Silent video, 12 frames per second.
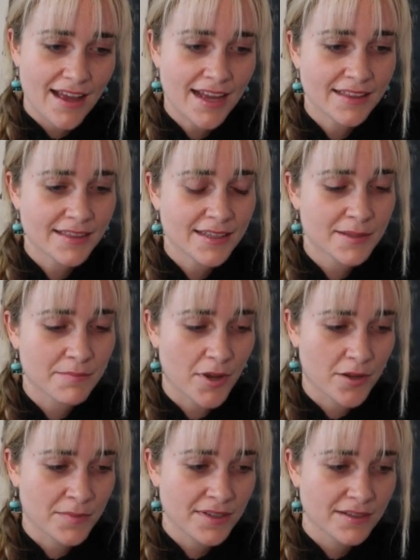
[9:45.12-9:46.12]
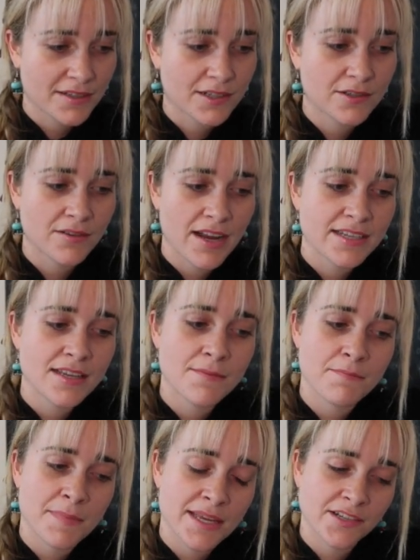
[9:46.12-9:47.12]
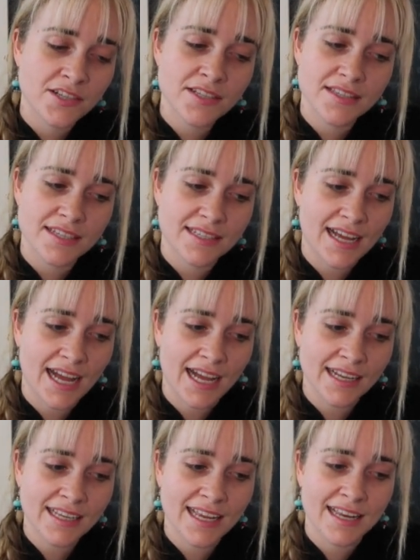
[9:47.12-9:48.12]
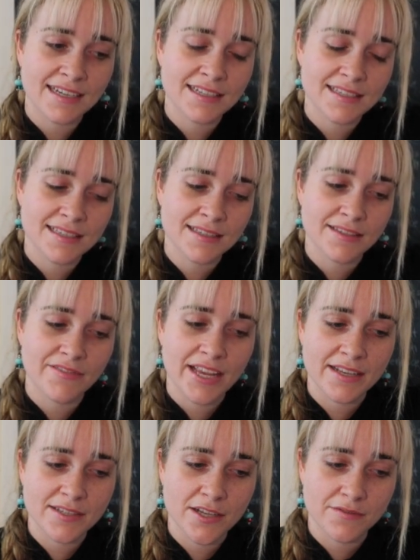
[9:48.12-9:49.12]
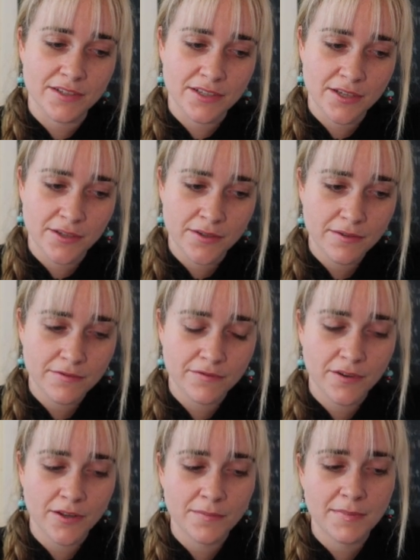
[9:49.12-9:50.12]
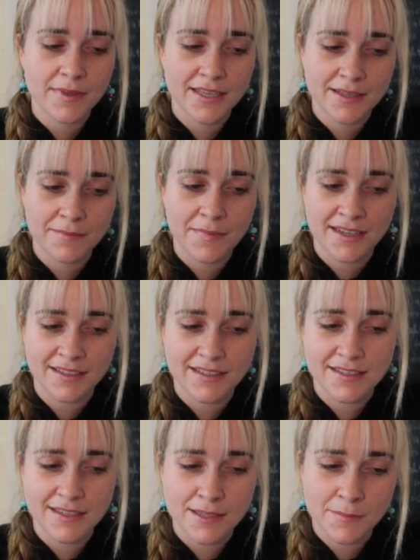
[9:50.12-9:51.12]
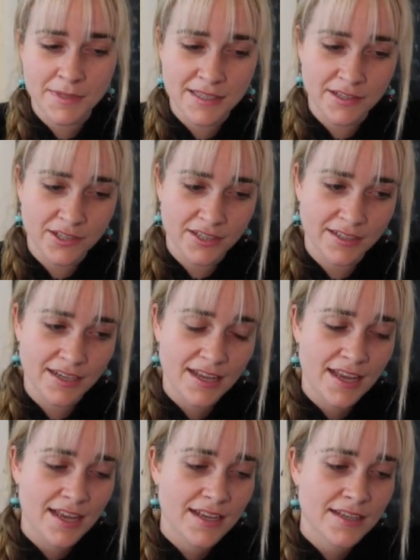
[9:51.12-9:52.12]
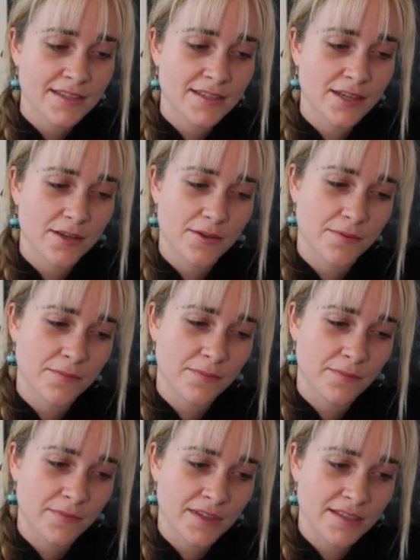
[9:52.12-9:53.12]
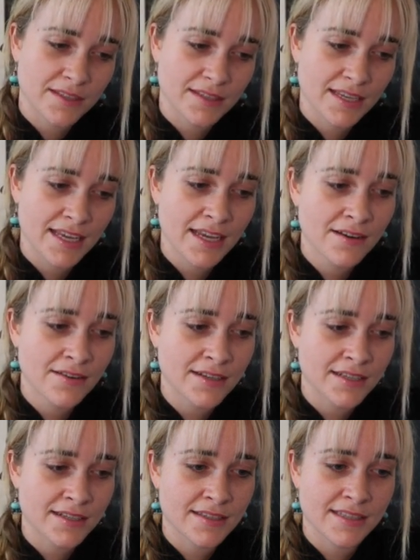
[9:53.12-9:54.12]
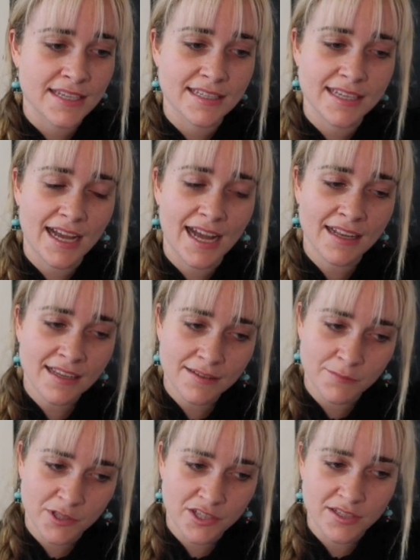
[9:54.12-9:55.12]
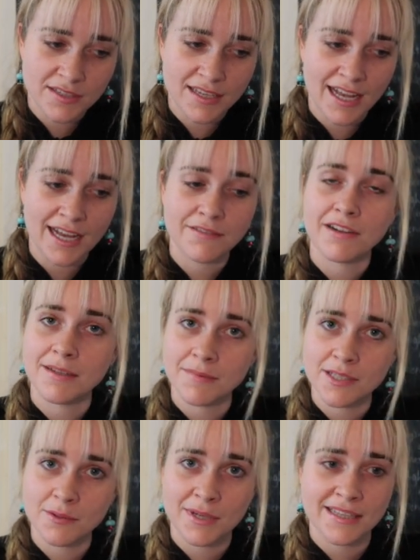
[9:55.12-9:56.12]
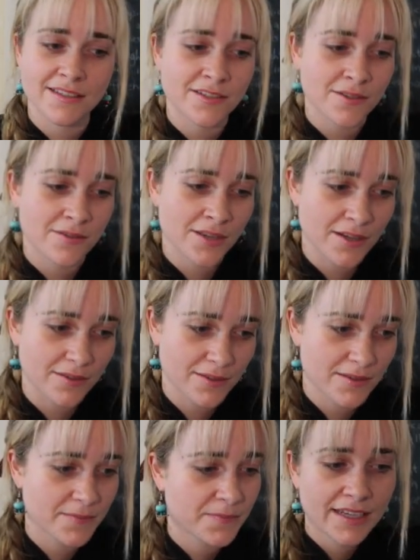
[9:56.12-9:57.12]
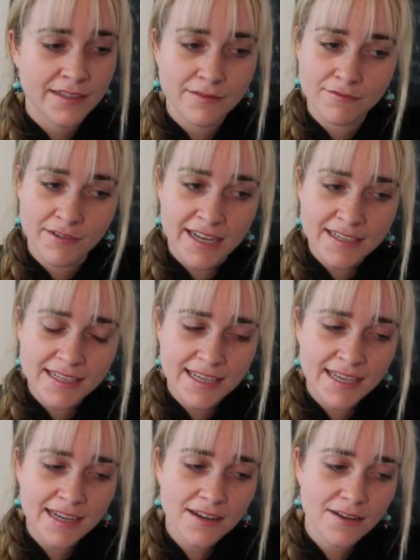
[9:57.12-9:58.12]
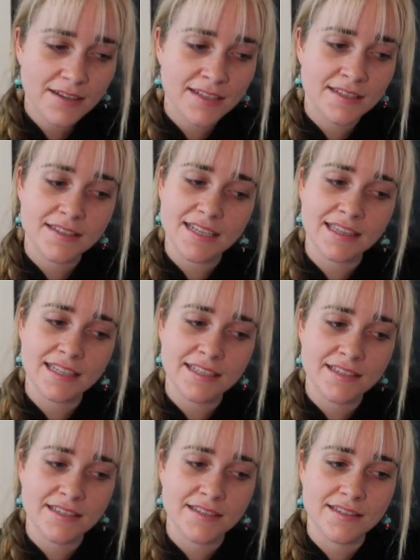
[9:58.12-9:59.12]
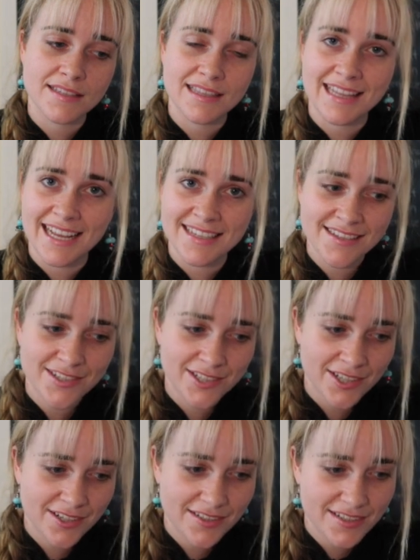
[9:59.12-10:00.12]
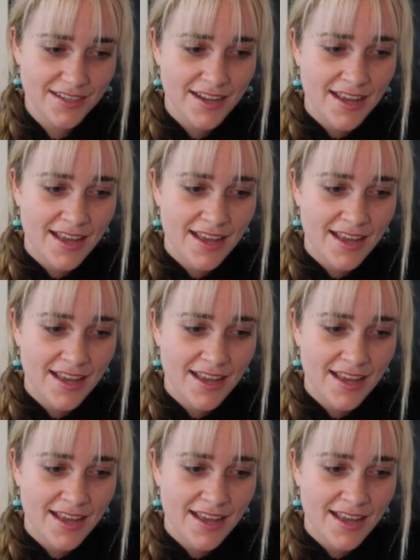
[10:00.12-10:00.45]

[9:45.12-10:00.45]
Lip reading: At this moment, Crater measures the target at a distance of x over 2 from him and Alyssa's position. So this here is the target, which is halfway between the two girls. In red here is Alyssa's laser shot.